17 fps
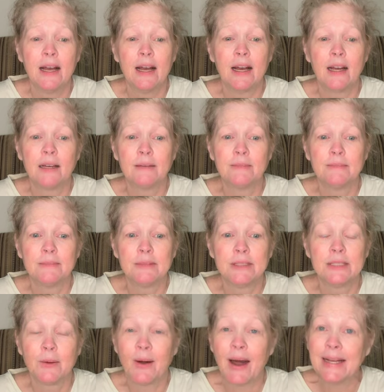
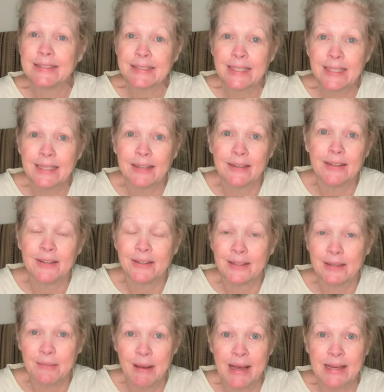So I sit down here
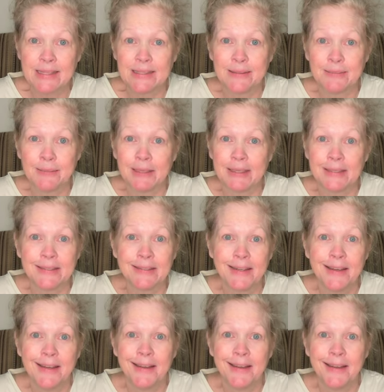in the basement